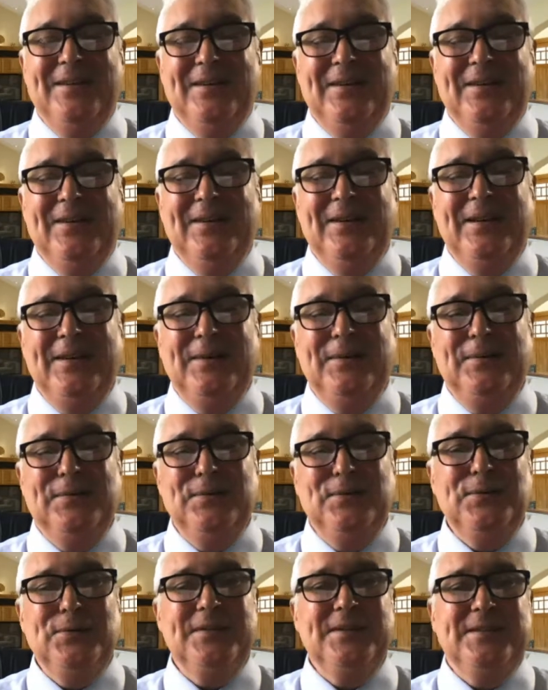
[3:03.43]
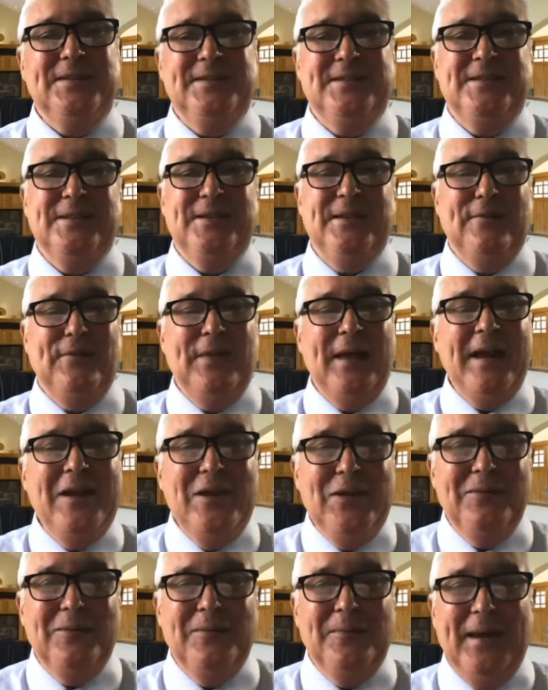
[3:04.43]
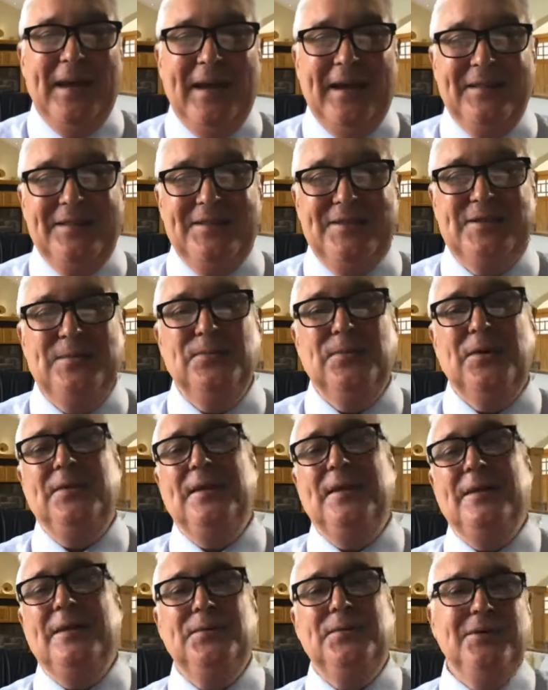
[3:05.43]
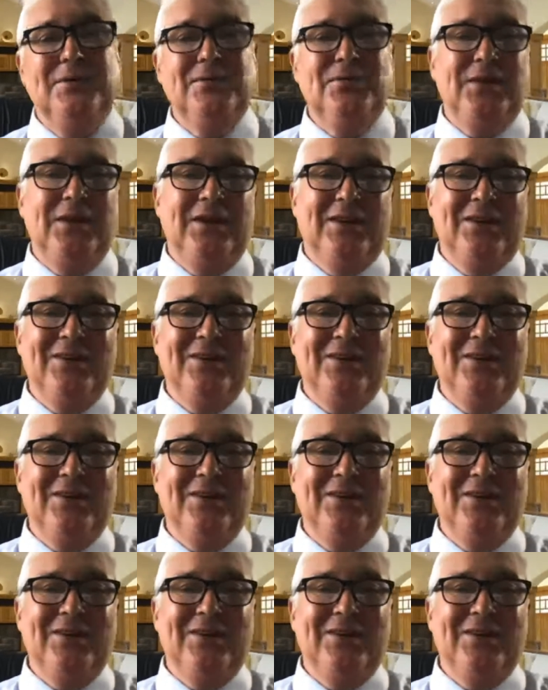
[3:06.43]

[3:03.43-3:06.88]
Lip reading: I looked at see if they knew about this and what they were doing.